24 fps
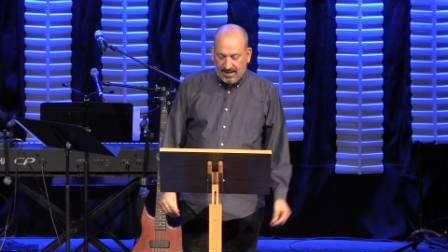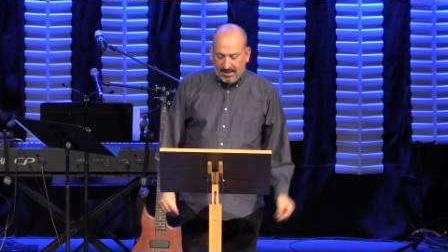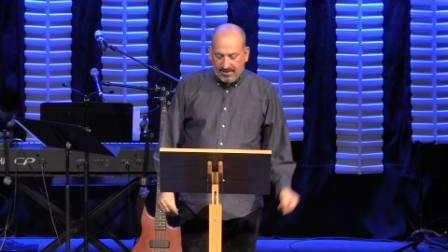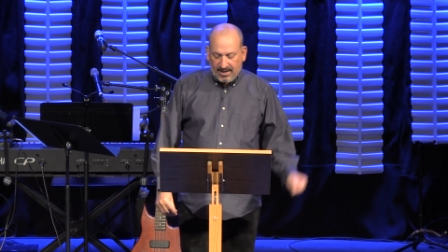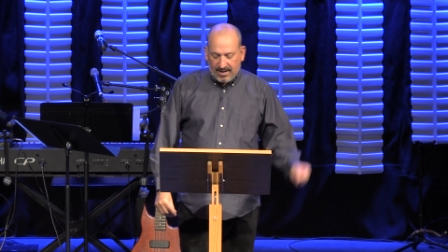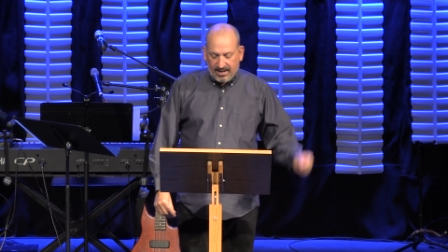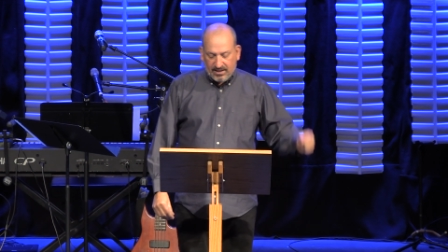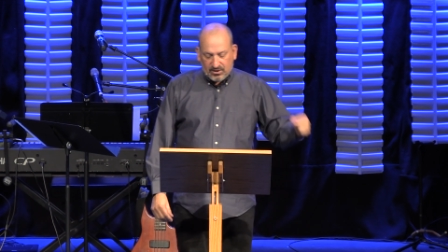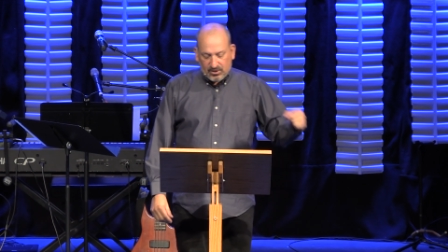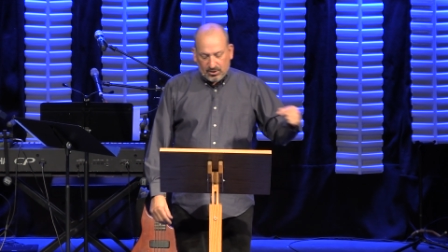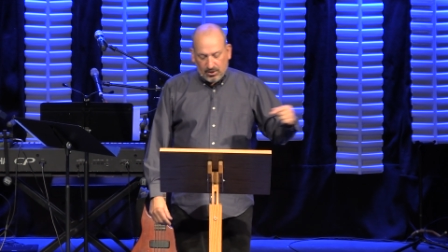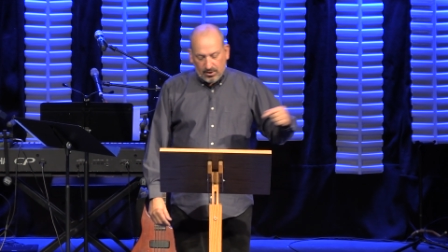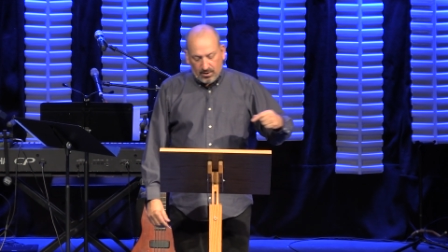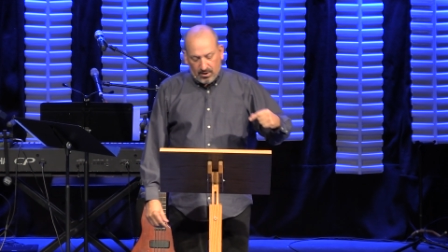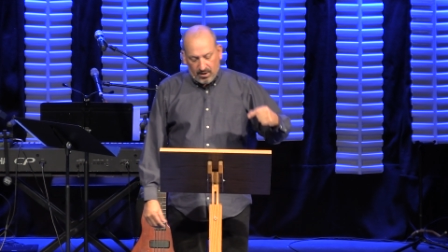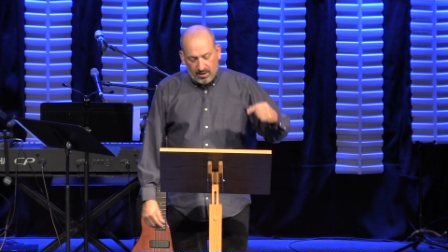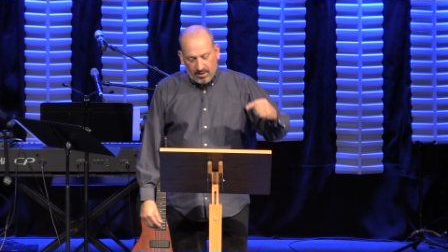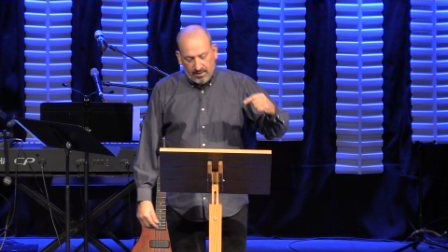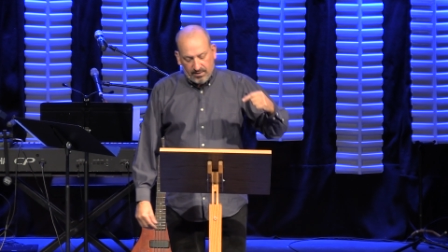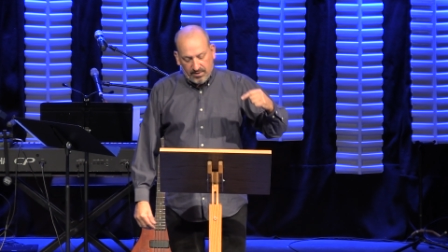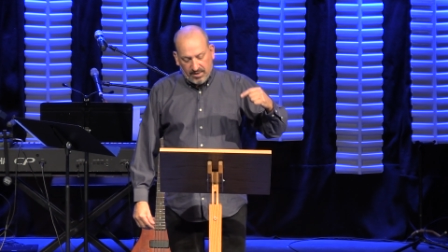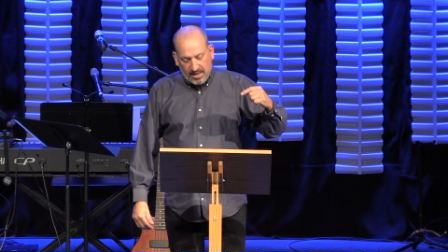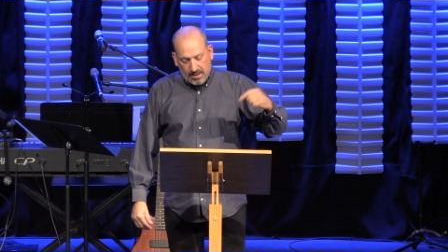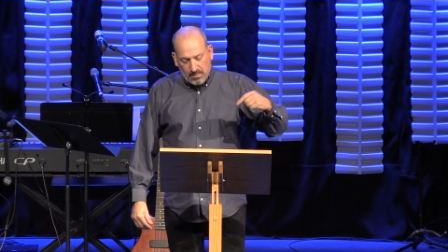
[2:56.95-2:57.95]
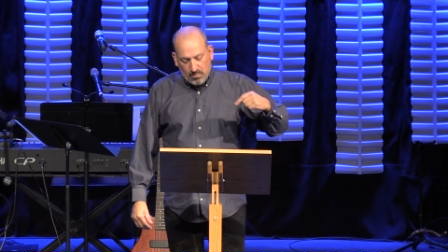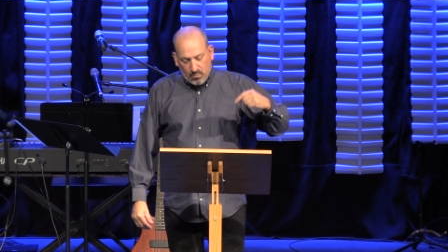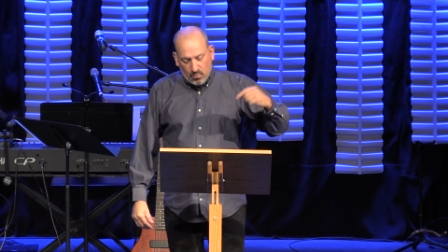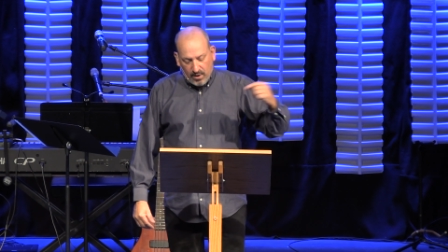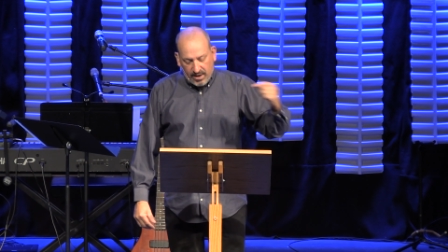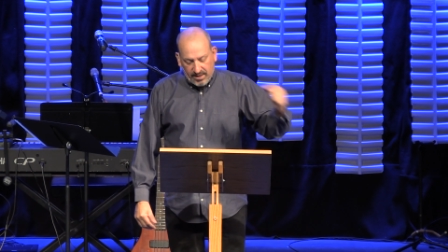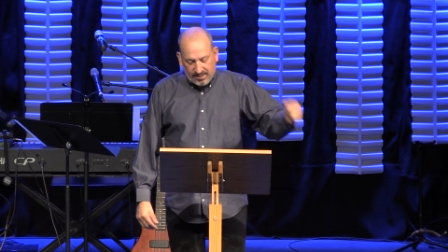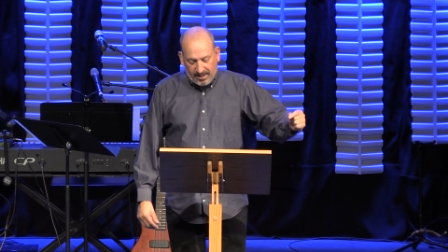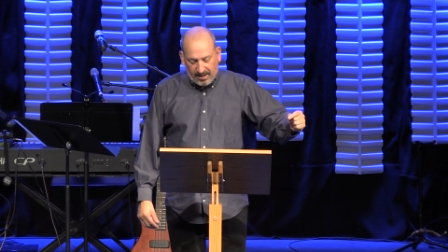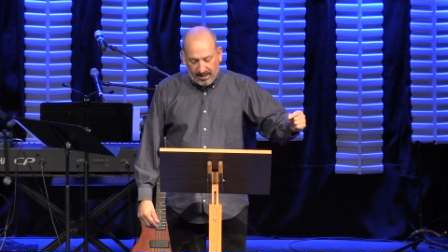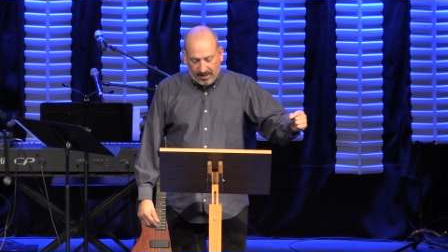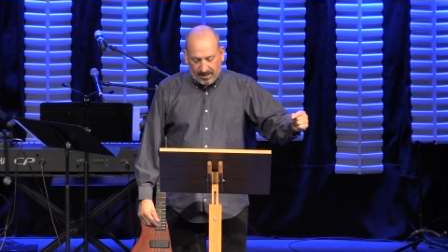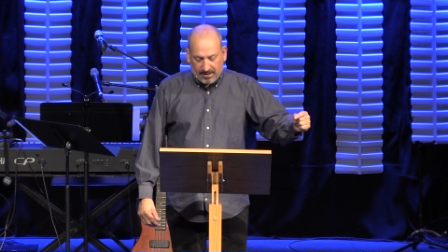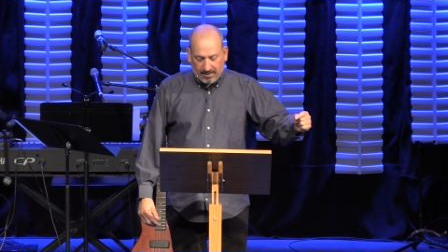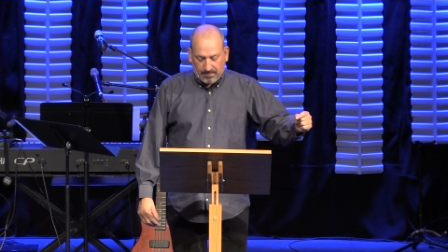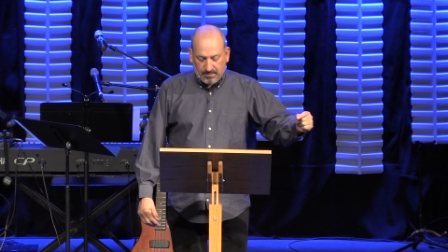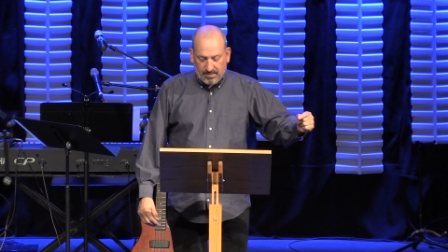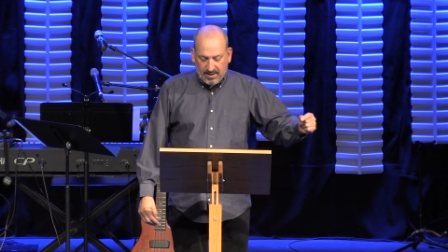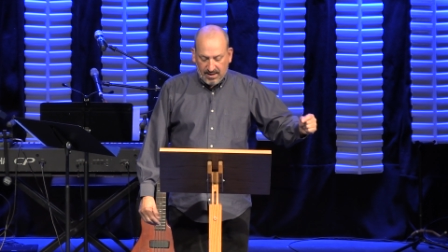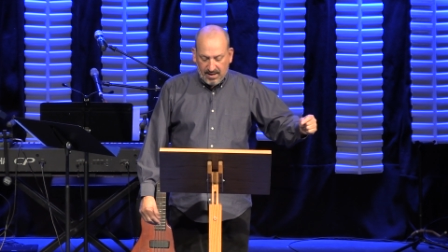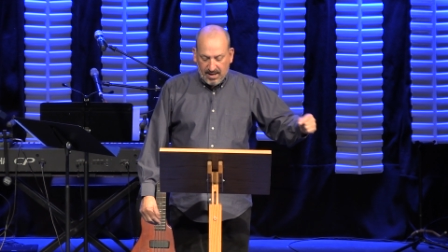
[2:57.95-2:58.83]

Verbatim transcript: Then he took them with him,